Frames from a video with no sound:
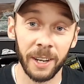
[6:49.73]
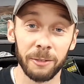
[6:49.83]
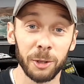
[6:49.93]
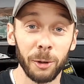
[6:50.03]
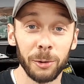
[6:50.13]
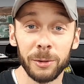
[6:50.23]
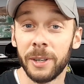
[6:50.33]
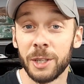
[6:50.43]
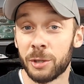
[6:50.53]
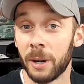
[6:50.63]
have to go through
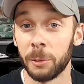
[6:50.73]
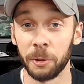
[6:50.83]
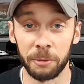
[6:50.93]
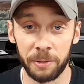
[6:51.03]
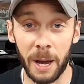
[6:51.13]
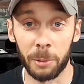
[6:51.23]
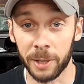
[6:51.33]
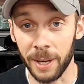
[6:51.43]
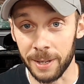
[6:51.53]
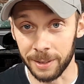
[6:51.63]
any trouble of
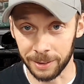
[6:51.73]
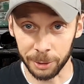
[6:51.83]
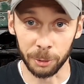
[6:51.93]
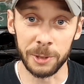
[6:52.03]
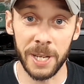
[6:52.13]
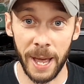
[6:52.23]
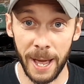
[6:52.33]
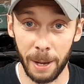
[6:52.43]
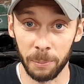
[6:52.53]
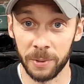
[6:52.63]
fabricating a little
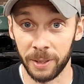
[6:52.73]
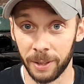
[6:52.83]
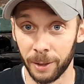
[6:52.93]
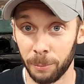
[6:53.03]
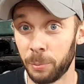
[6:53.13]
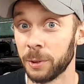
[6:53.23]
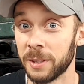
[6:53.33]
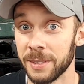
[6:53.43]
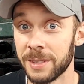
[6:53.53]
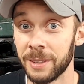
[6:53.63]
tab to put
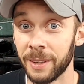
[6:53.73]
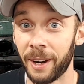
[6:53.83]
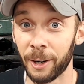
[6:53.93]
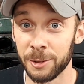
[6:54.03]
this in there.